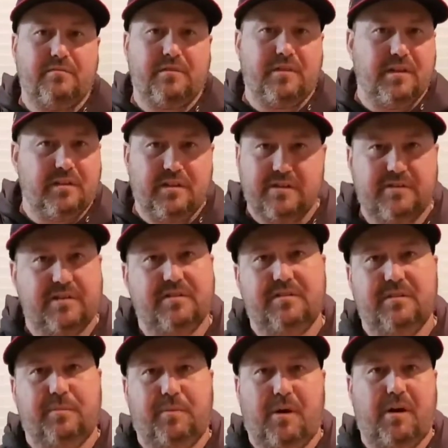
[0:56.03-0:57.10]
then this isn't
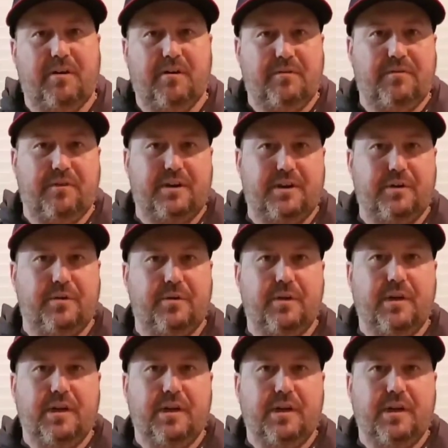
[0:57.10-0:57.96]
the product for you.